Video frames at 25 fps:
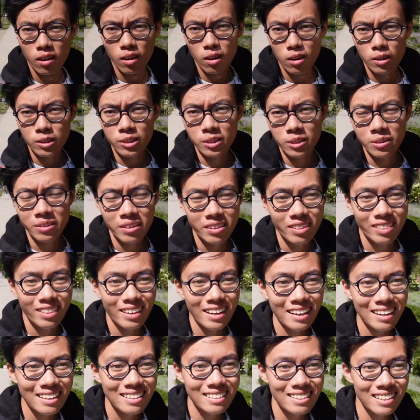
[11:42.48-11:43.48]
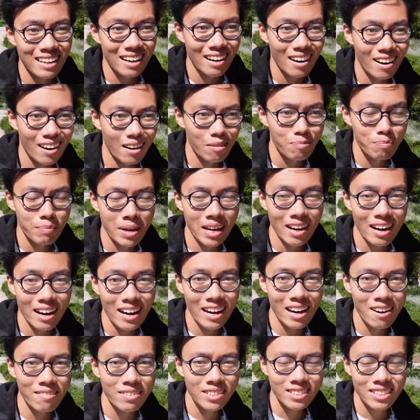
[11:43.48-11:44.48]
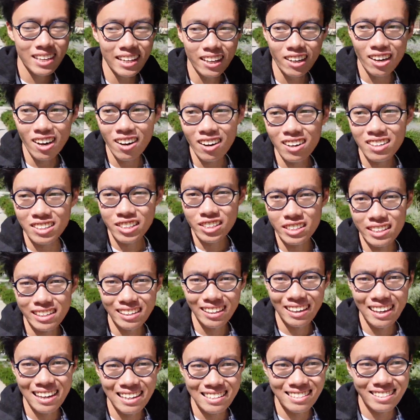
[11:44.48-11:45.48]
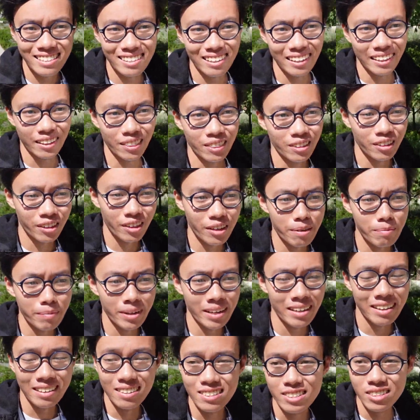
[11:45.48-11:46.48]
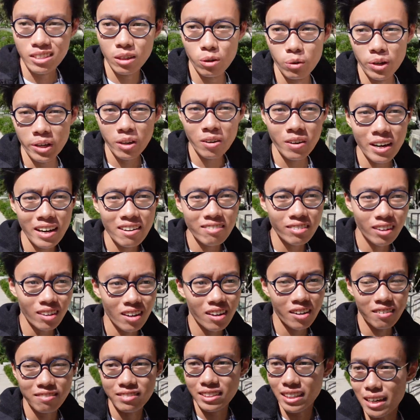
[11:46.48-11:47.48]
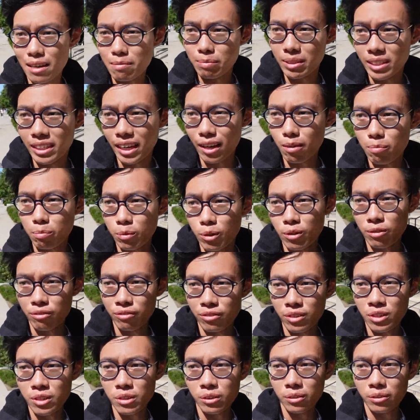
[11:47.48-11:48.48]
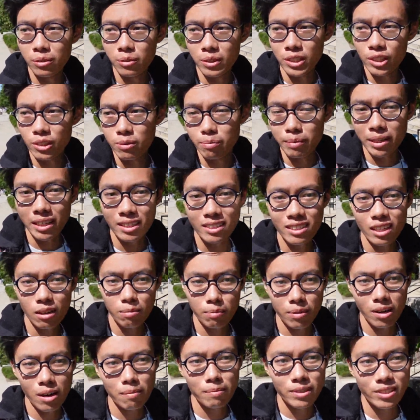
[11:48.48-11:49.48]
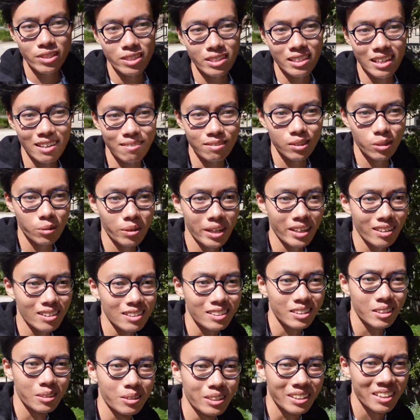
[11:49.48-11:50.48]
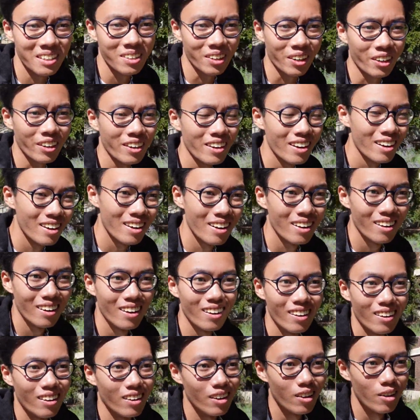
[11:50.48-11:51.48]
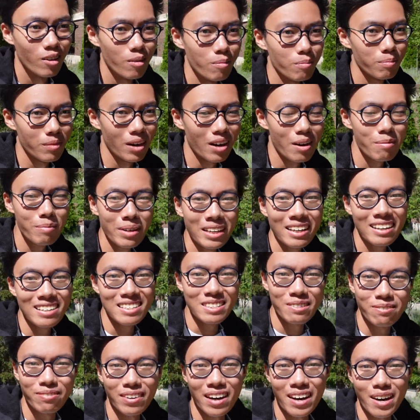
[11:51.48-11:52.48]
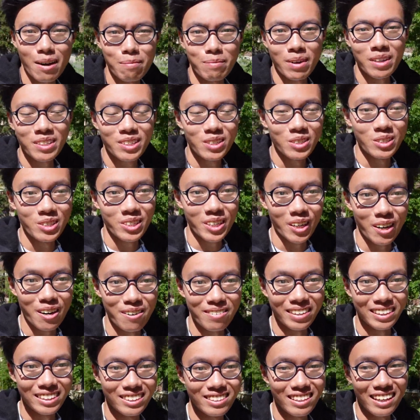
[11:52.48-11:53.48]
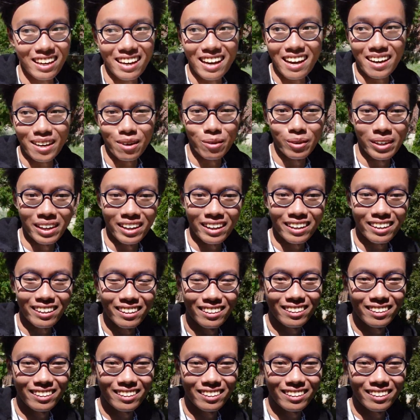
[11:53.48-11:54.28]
Also, the thing is that my, I have a psychology class in like thirty minutes, so we don't have a lot of time to get more food, which means I'll probably just have to wait until dinner. But I mean, it's fine, I'm not too starving today anyway.